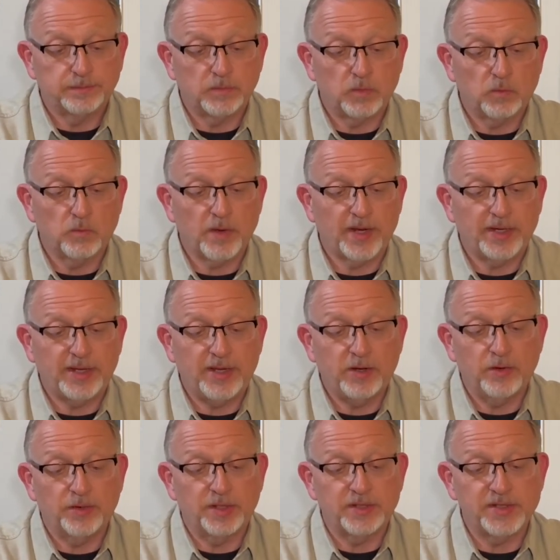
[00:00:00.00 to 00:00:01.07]
right
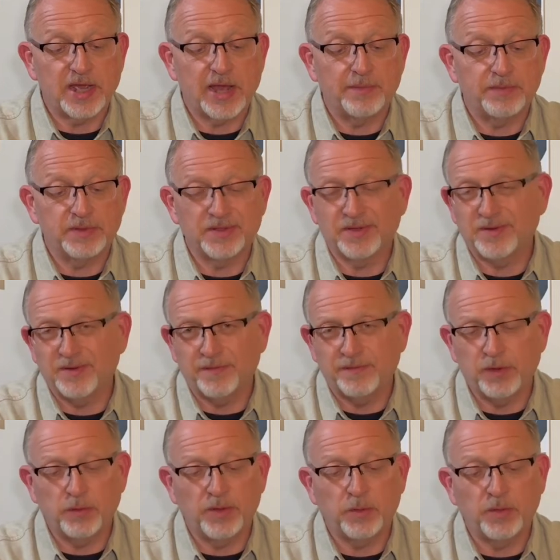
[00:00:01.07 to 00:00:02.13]
here on the top. It's a
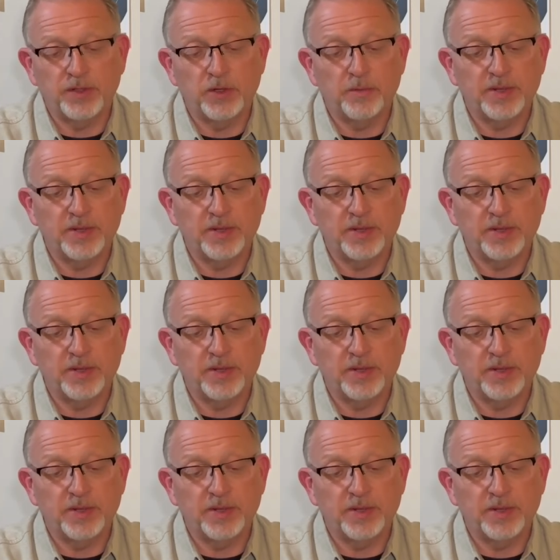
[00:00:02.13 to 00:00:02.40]
viewing window.